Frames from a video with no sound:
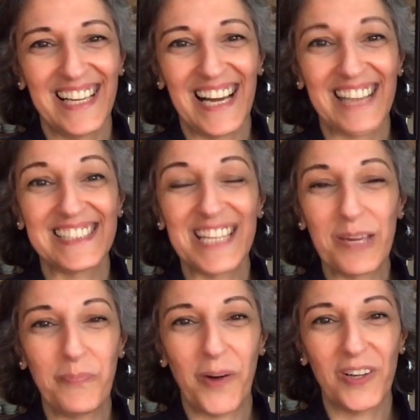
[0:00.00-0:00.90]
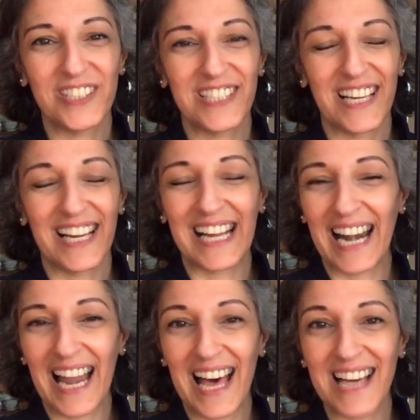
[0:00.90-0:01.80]
a teapot, a
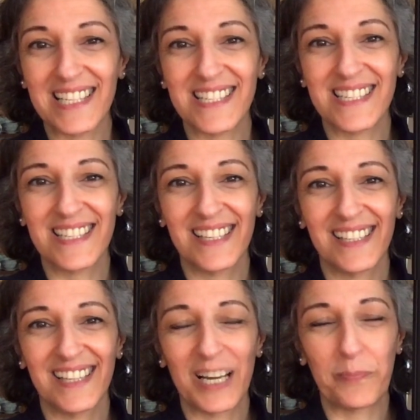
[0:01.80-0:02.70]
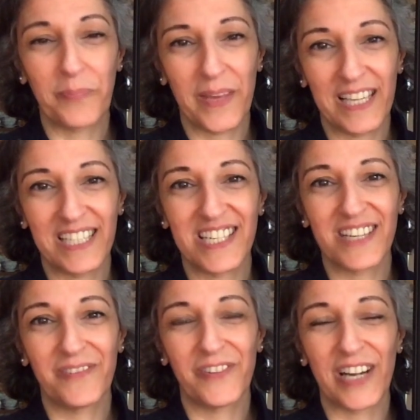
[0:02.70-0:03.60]
glass, a
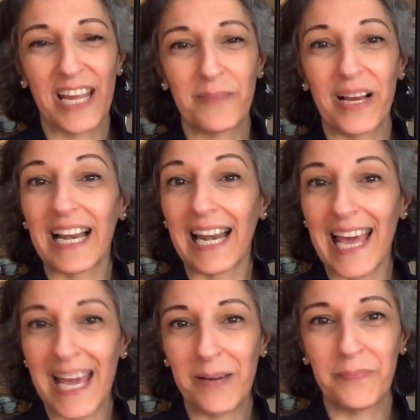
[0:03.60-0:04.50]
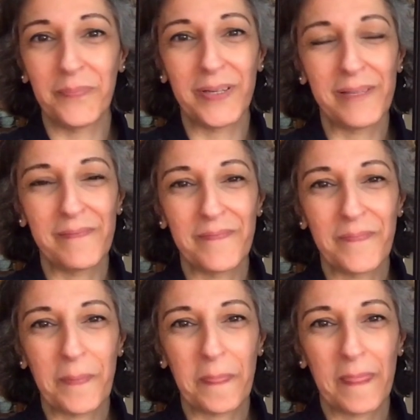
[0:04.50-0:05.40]
picture frame, a lamp,
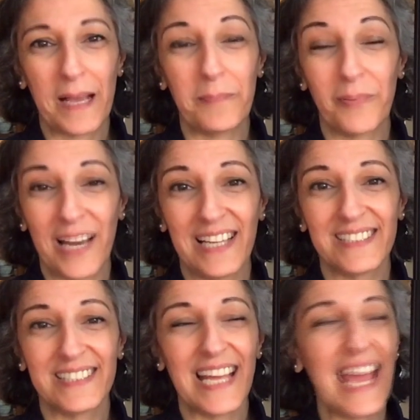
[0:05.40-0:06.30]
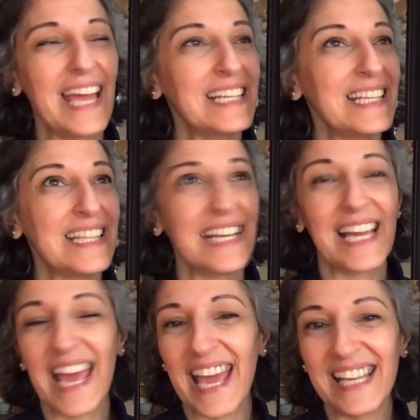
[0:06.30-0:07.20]
a plant,
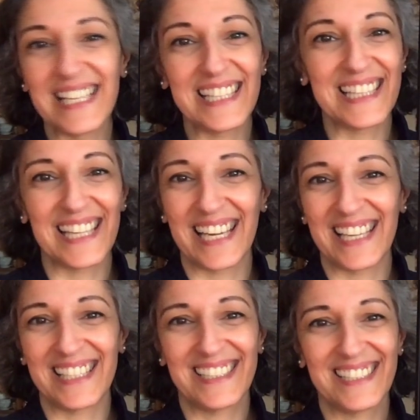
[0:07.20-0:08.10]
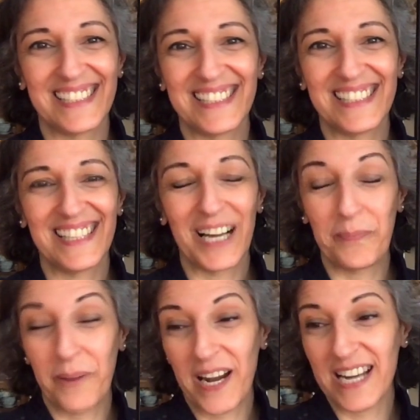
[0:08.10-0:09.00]
anything. A
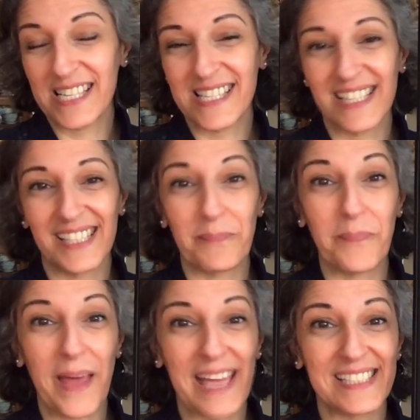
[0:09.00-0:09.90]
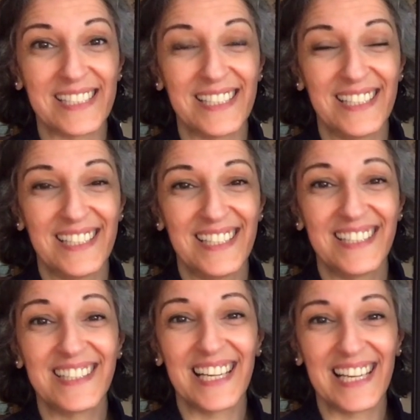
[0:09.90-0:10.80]
person, a pet,
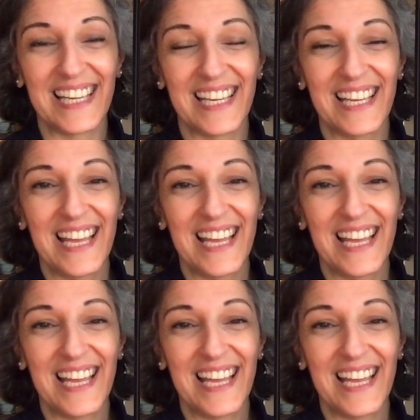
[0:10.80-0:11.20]
really.